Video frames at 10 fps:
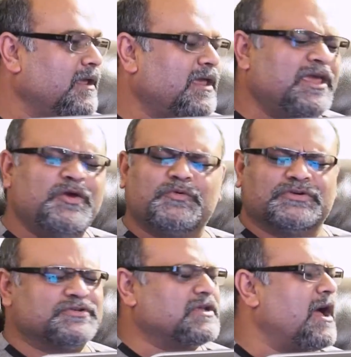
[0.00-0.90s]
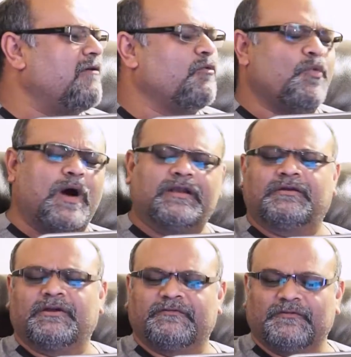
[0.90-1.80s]
he was a
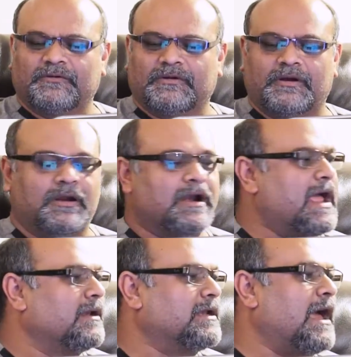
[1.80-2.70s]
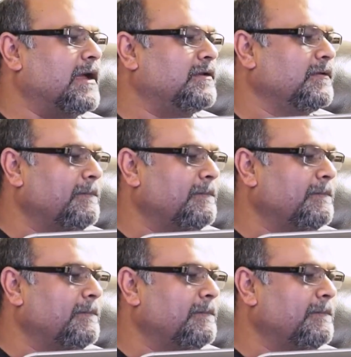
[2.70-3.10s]
wonderful granddad.